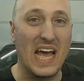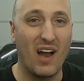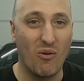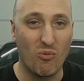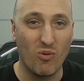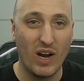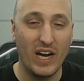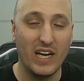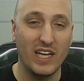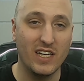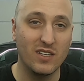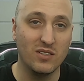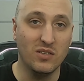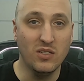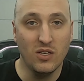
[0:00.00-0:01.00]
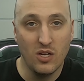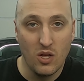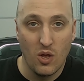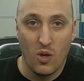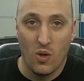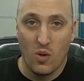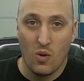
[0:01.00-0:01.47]
that right here
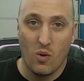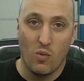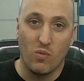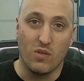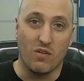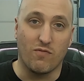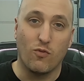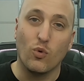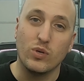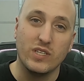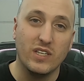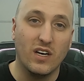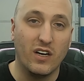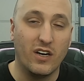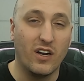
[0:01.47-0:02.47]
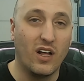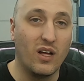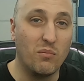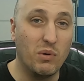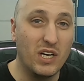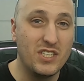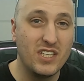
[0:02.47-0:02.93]
with a
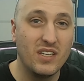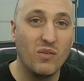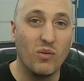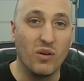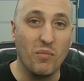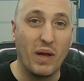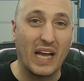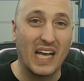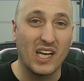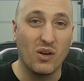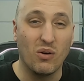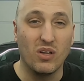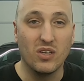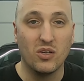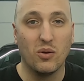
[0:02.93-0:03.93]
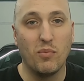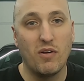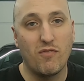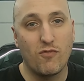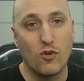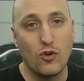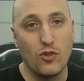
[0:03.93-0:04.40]
$1,400 budget and make it go a little
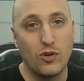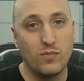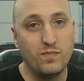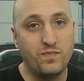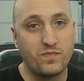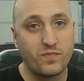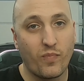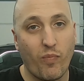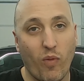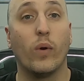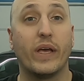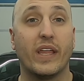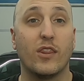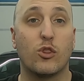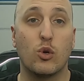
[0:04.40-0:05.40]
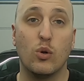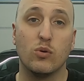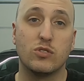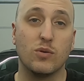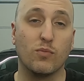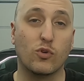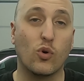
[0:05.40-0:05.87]
bit further. We can throw
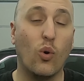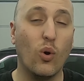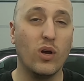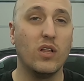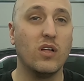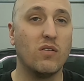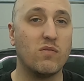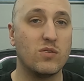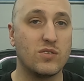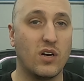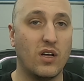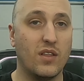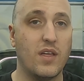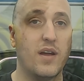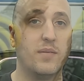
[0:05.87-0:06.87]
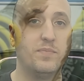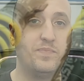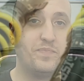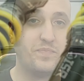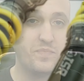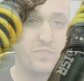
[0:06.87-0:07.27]
some coilovers on there.